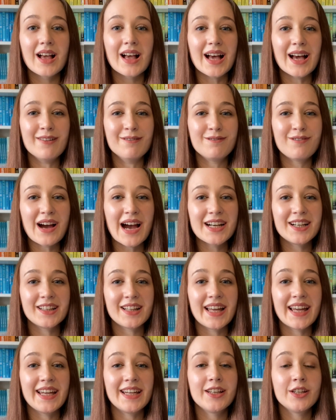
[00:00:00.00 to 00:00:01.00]
And
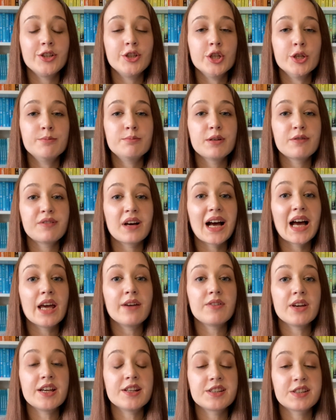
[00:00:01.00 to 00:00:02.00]
finally, number 5
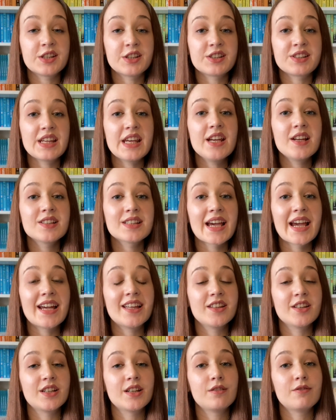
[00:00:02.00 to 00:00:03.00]
is to seek
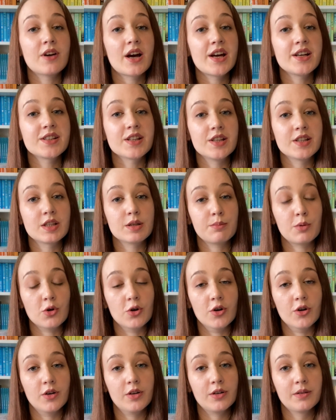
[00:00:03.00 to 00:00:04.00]
tailored advice and
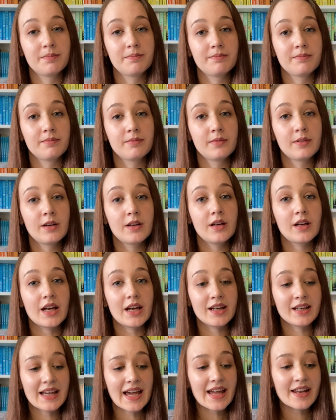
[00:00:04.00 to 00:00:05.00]
support.
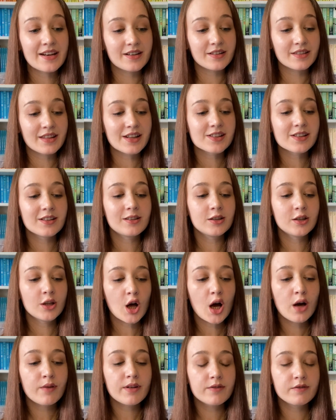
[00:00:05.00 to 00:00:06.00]
Again, there's a
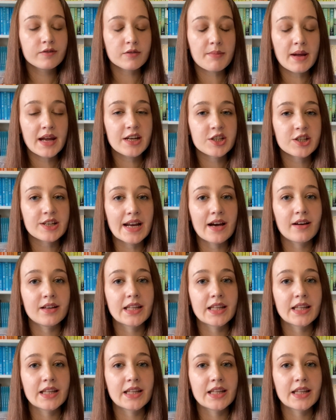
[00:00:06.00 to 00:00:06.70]
lot of information out